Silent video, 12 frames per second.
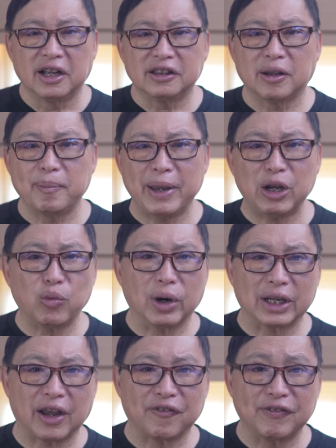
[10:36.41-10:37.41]
The main
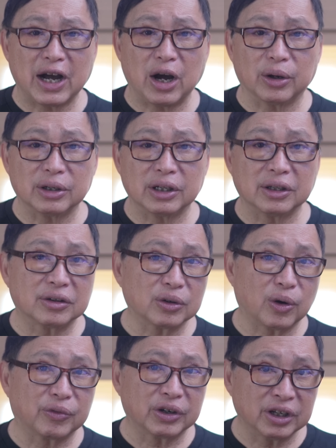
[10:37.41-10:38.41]
one I found is
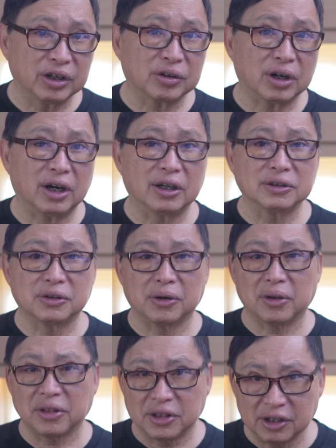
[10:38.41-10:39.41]
over here
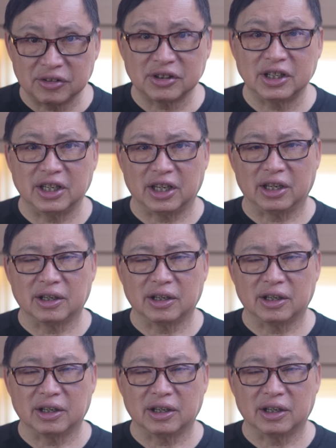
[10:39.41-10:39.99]
under this key.